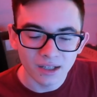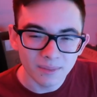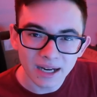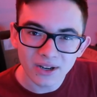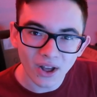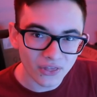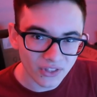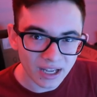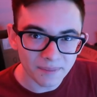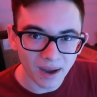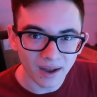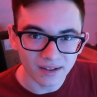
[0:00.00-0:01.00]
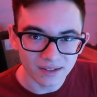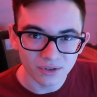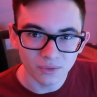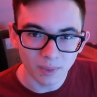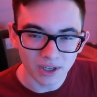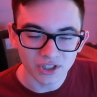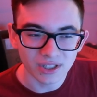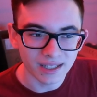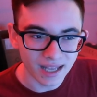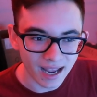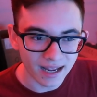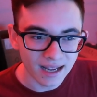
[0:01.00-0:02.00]
You might not think about it too much
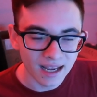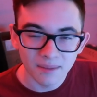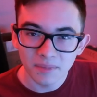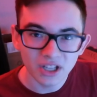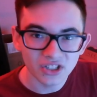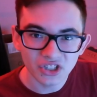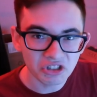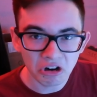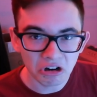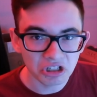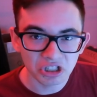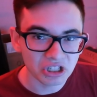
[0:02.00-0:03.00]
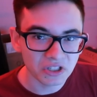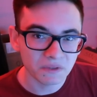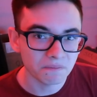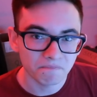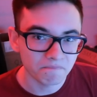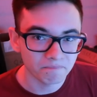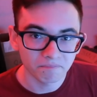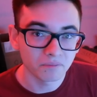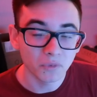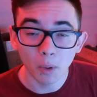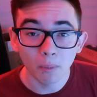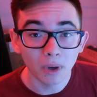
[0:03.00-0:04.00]
today because this card's just
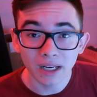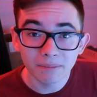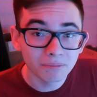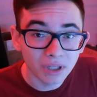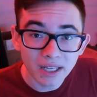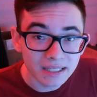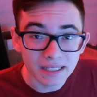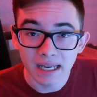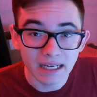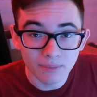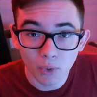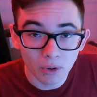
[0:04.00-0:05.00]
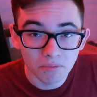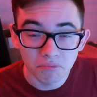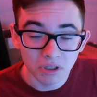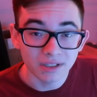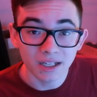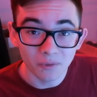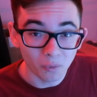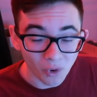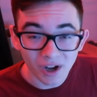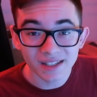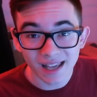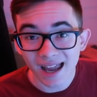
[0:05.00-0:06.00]
Nobody plays it anymore, but it
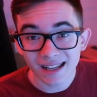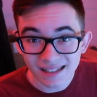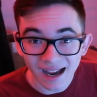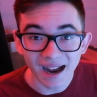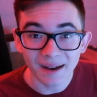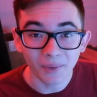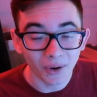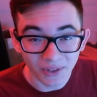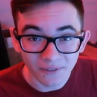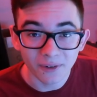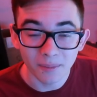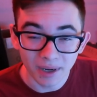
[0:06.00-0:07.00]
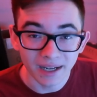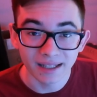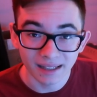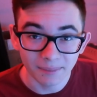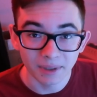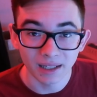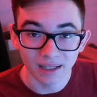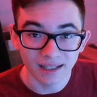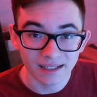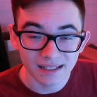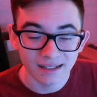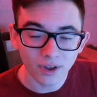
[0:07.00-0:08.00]
was at a time on the Forbidden Limited
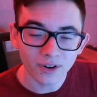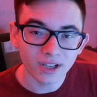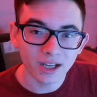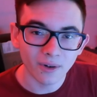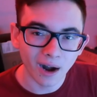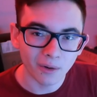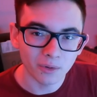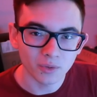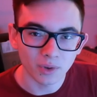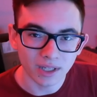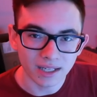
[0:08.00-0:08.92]
list. Thunder King Rai-Oh was